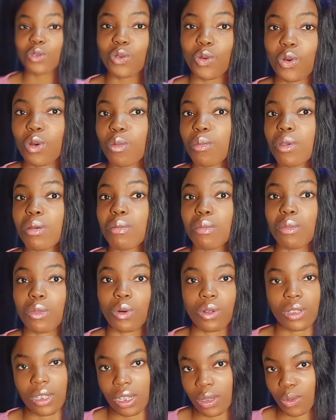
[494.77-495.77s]
it took me
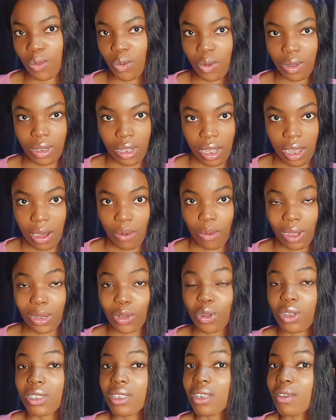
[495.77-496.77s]
more than 1 hour.
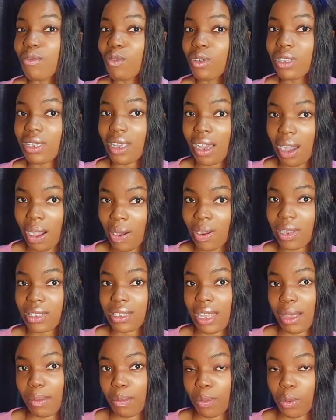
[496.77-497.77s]
Not even the
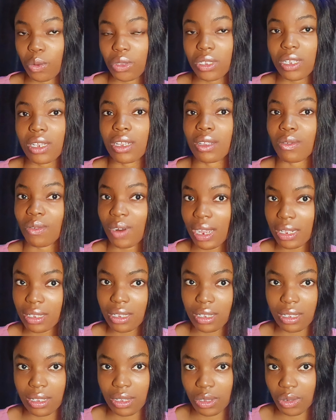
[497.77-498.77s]
hours I put in
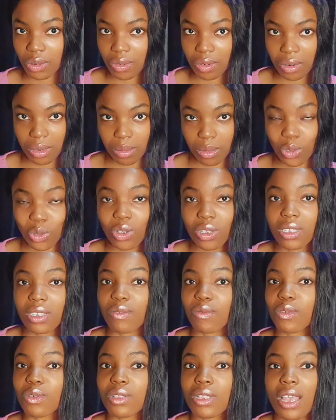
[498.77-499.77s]
writing the script,
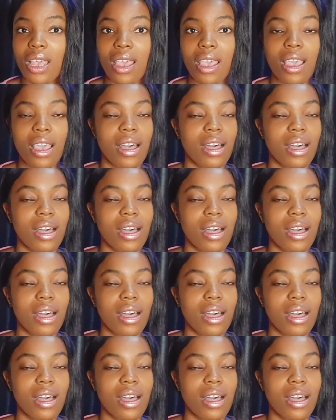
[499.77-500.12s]
not even